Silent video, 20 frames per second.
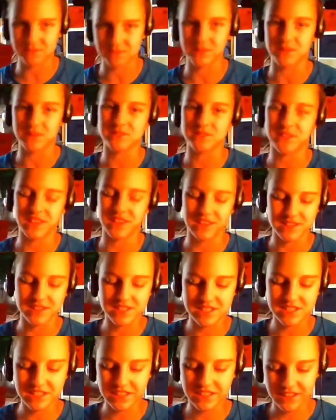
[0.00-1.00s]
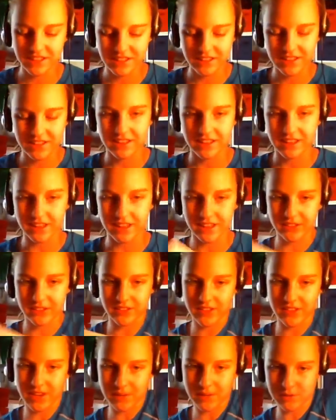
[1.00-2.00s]
in most videos. And so
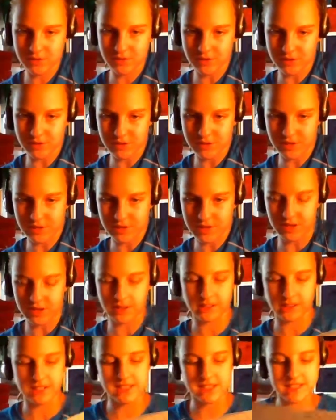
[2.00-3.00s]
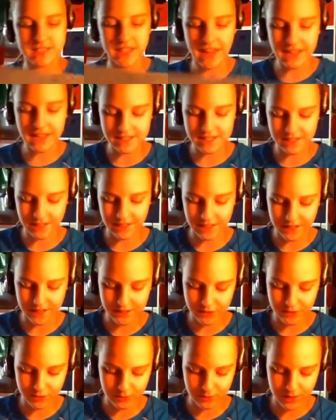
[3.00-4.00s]
then I'm just going to cut on this last line
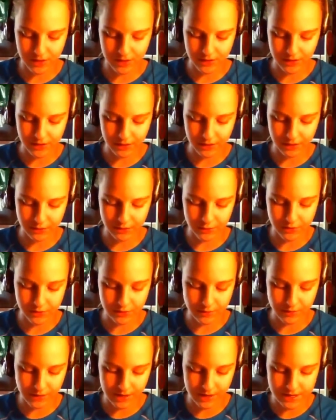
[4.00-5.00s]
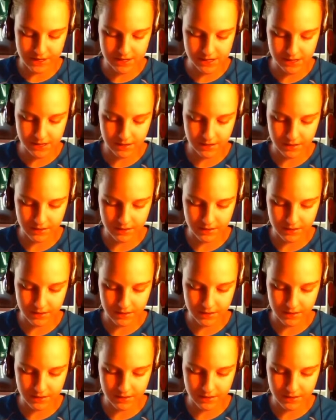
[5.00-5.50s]
to make the two squares.